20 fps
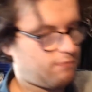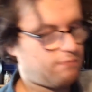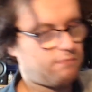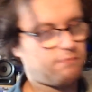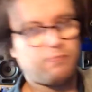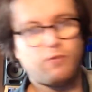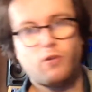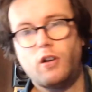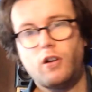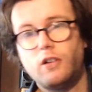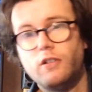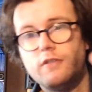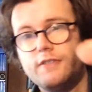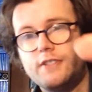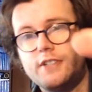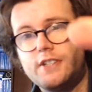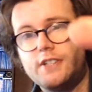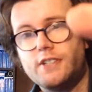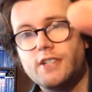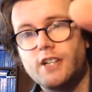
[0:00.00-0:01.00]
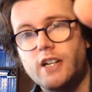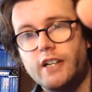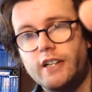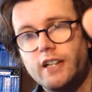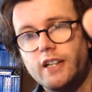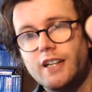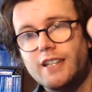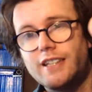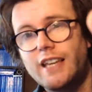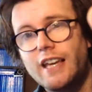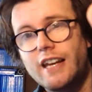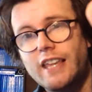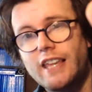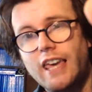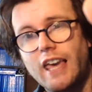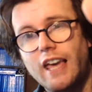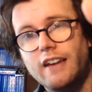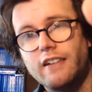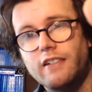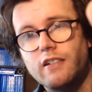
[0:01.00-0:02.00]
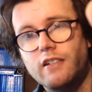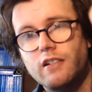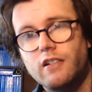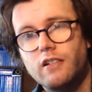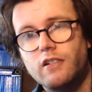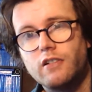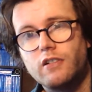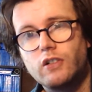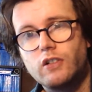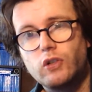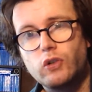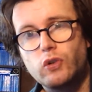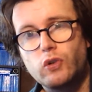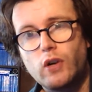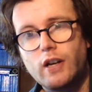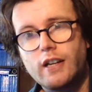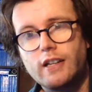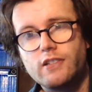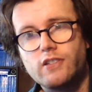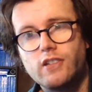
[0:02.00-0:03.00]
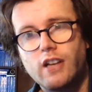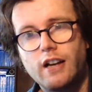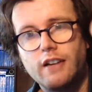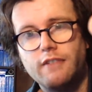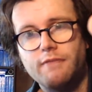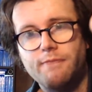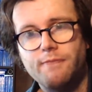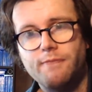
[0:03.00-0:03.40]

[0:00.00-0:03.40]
But I love the design. Yet again, great design.